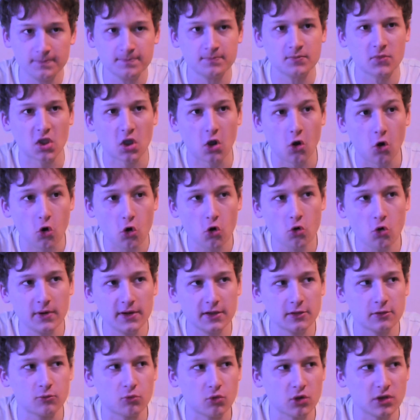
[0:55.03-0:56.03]
I always
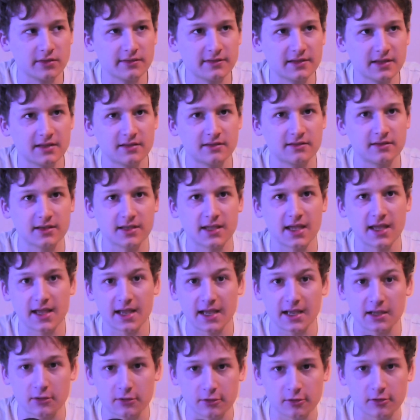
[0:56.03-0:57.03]
wanted to get
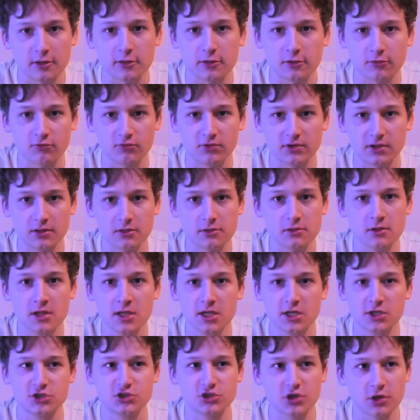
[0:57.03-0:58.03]
accessories
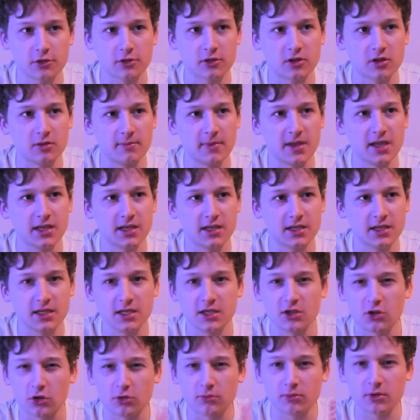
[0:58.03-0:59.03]
just to make it, you
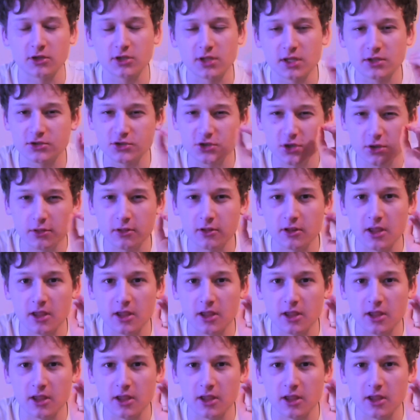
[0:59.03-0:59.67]
know, just a